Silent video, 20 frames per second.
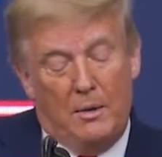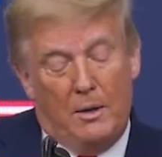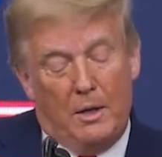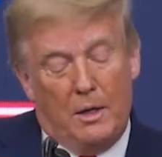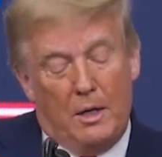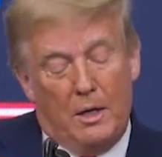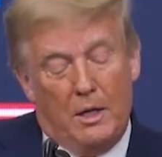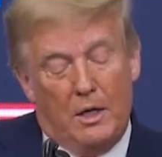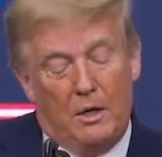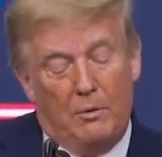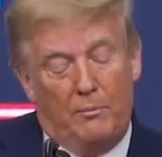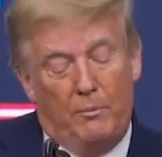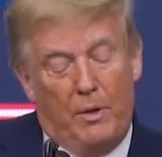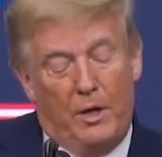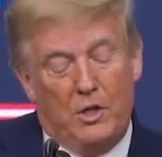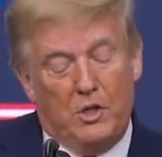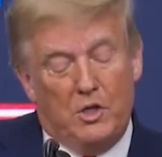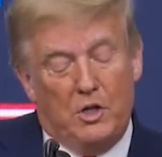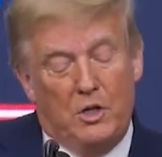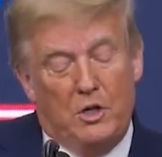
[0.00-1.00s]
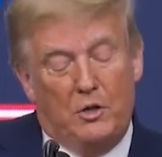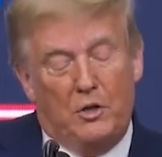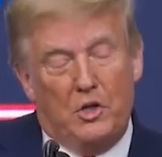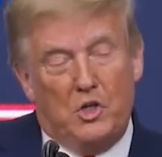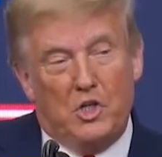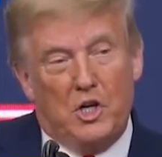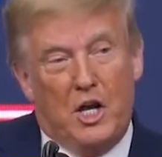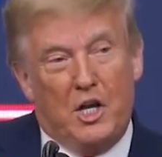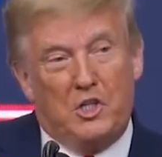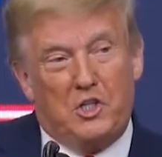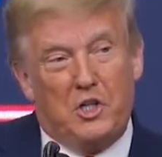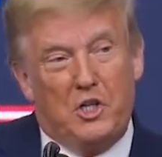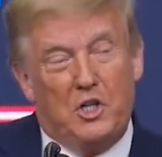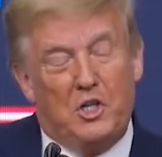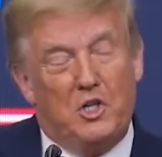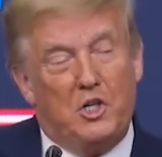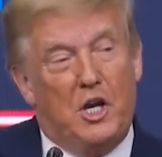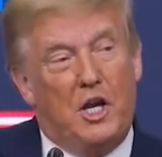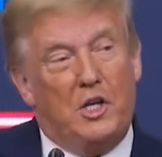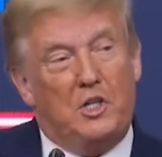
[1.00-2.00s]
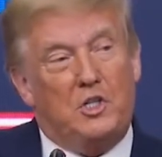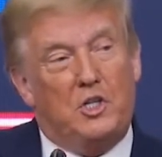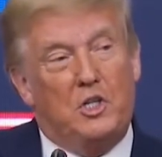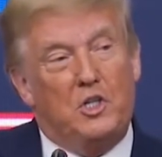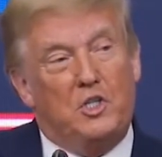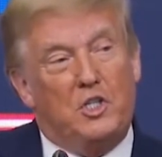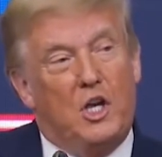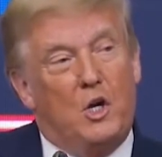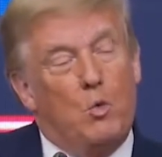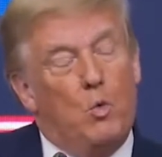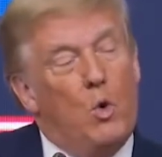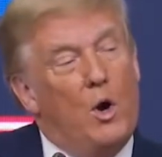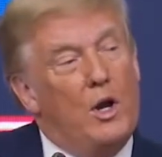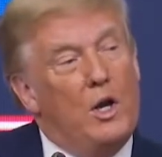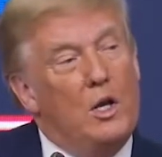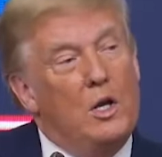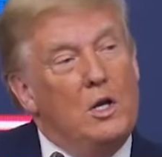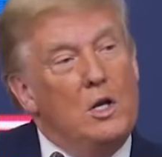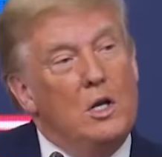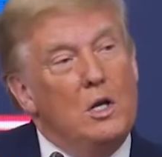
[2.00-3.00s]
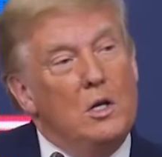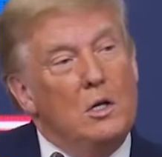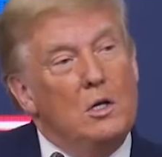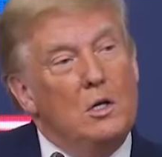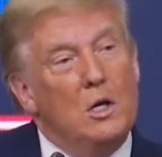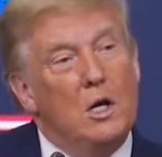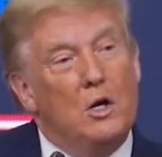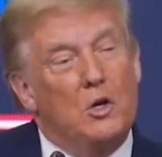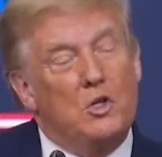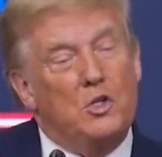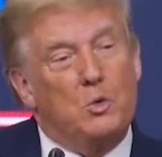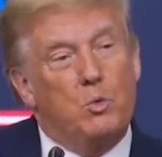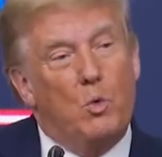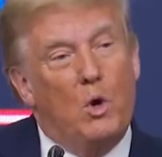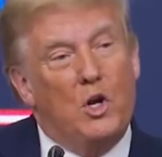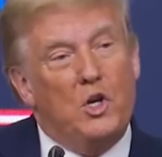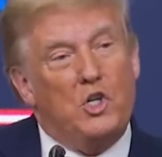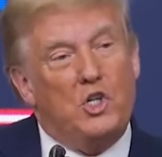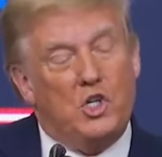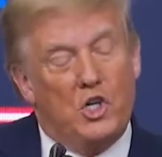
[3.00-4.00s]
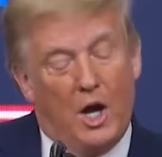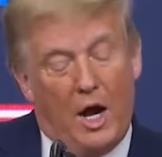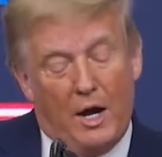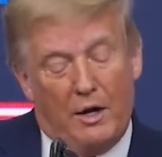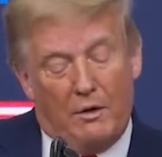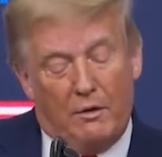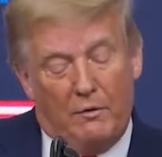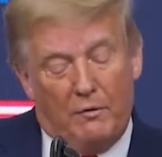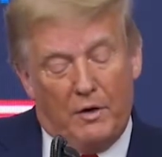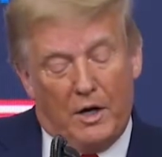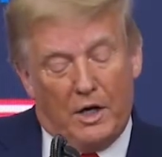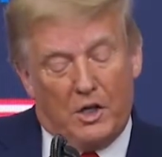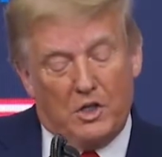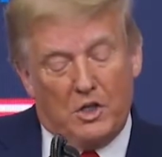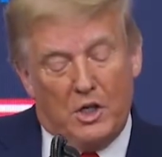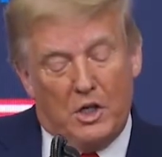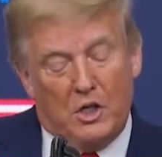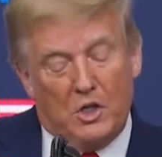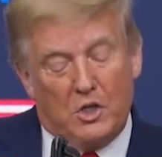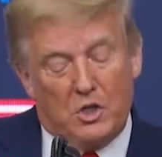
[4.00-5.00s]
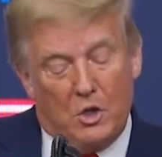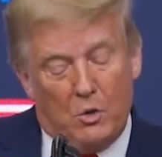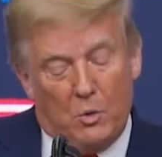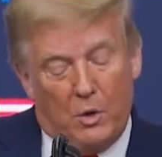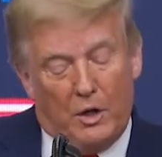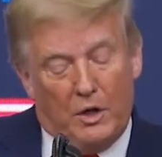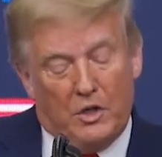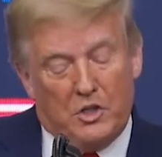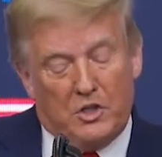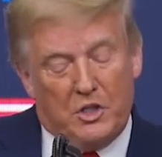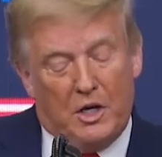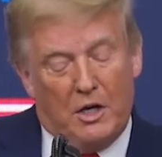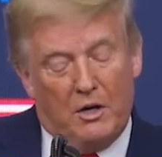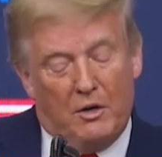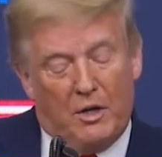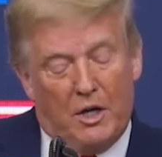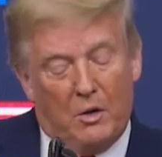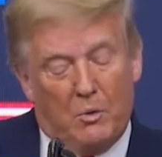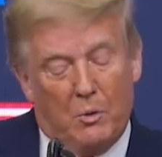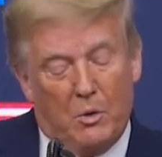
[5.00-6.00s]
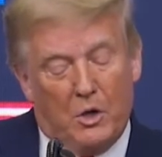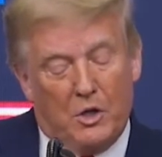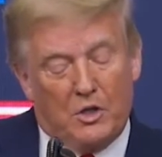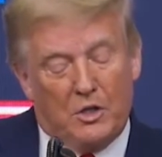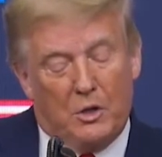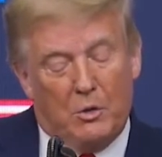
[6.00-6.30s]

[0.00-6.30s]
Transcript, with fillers: Uh, as you know, the Johnson & Johnson's a one-dose, one-shot vaccine, so we're going to see how that works.